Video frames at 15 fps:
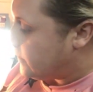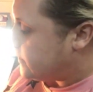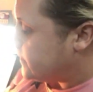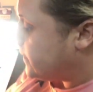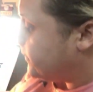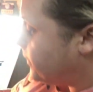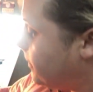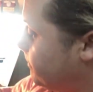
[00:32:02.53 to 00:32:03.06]

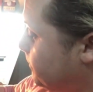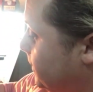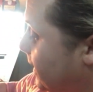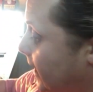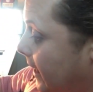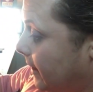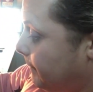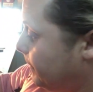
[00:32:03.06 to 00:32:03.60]
So
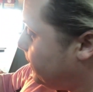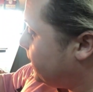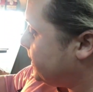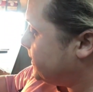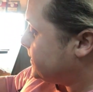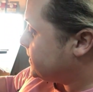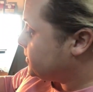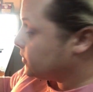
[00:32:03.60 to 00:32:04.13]
yeah,
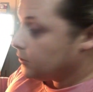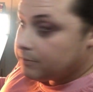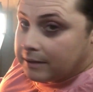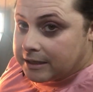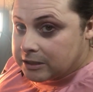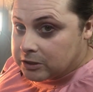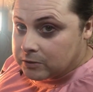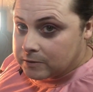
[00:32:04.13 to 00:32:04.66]
please do
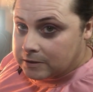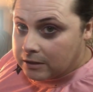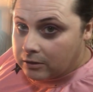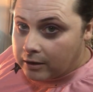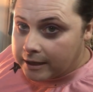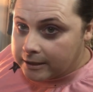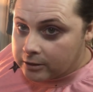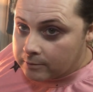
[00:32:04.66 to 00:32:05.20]
make sure to
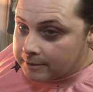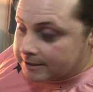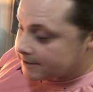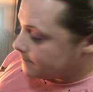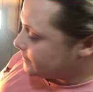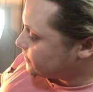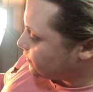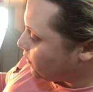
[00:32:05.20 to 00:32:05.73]
like, comment,
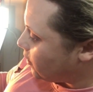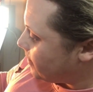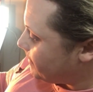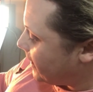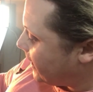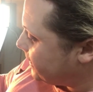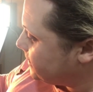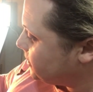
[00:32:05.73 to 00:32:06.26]
subscribe
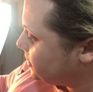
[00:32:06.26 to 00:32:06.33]
and